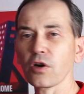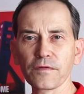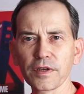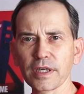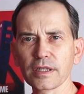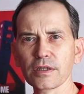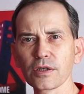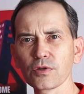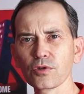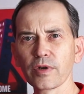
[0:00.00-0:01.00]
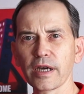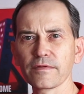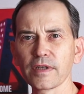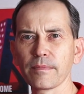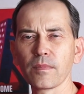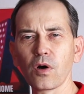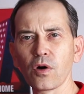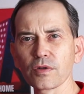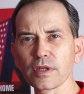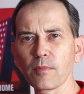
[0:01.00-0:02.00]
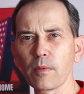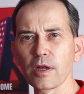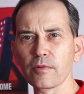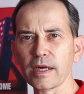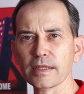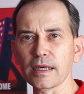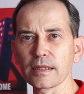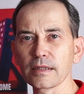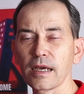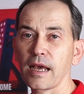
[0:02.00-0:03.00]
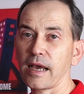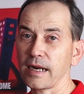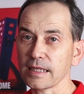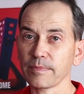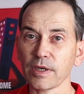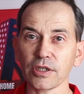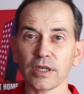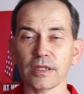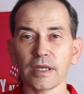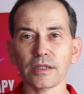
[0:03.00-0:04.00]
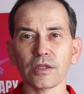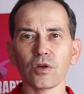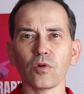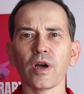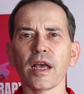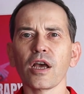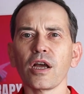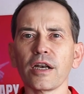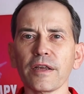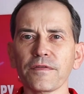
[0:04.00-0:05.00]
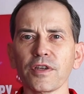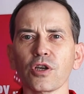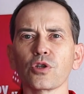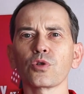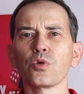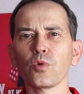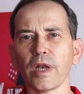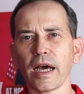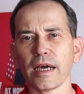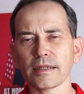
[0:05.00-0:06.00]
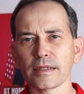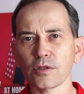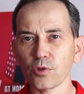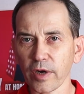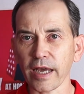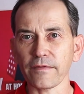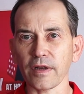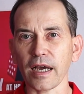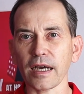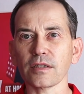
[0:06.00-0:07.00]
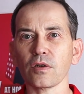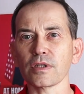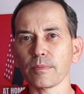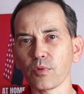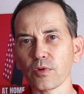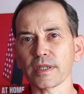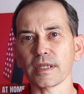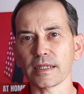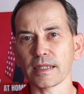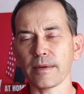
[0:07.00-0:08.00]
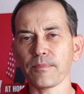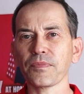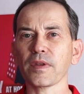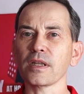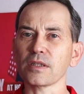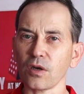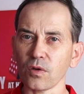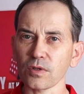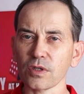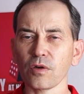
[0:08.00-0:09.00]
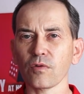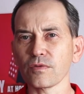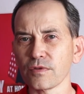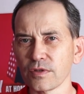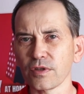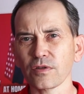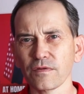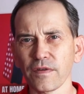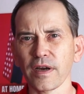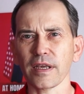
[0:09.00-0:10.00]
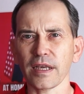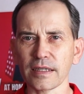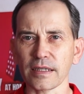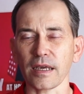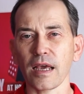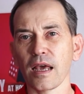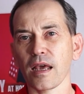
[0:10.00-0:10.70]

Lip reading: convenient to have them on the mobile rack stand. And especially that, lifting two lights, two heavy lights on the pulley system, it's also not very easy,